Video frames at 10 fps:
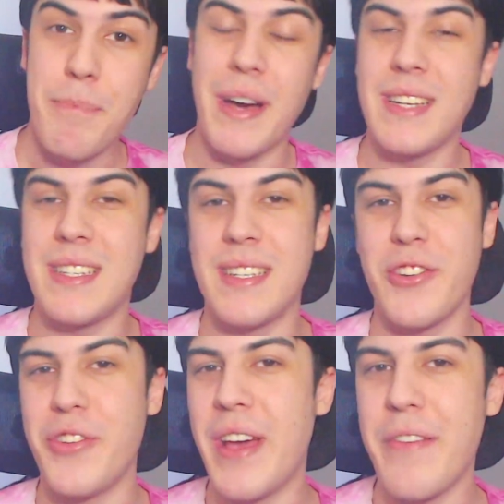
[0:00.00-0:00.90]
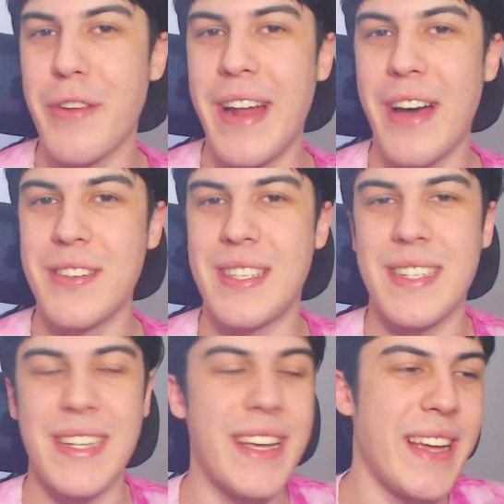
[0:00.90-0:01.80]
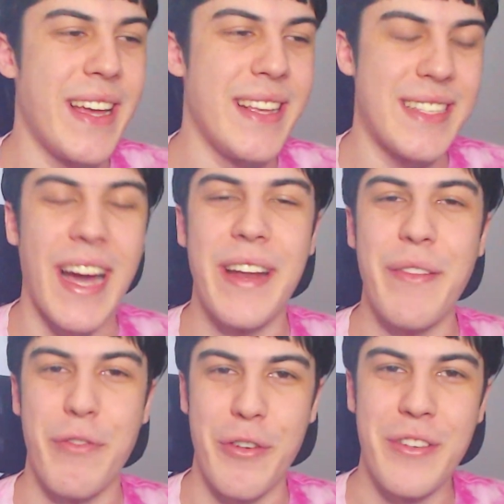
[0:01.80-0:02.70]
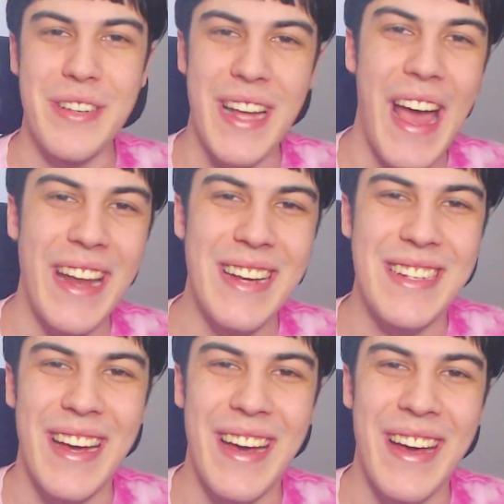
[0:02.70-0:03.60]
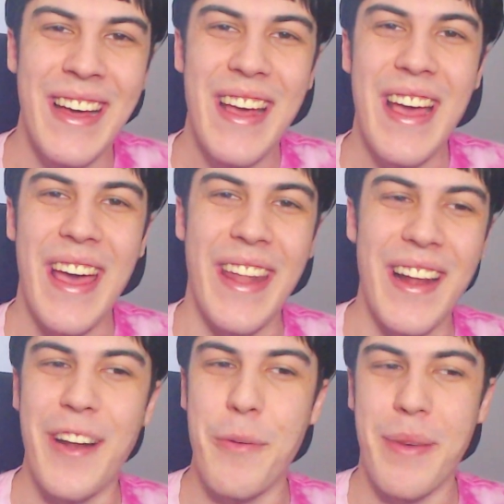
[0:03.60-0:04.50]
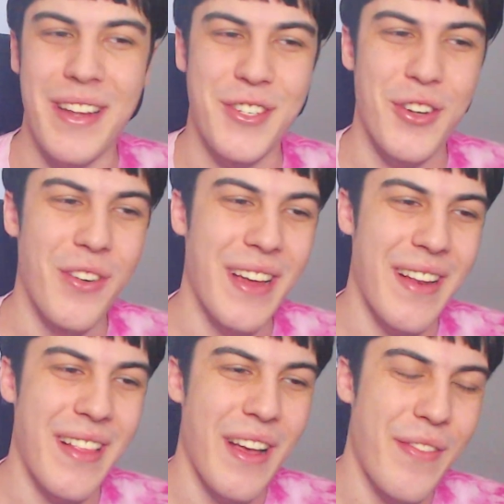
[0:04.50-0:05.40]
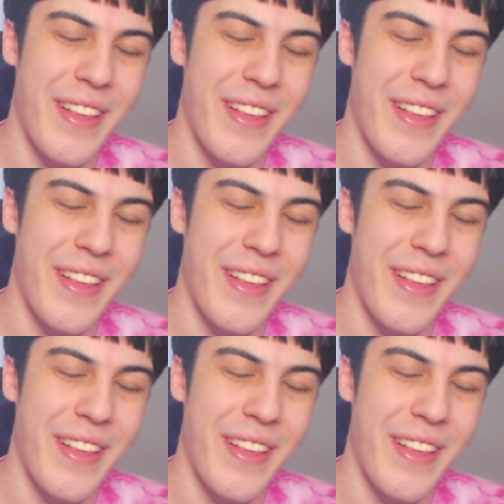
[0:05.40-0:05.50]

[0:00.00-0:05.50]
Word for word: but to everyone else, she is kind of rude and uh, and a little bit controlling and stuff.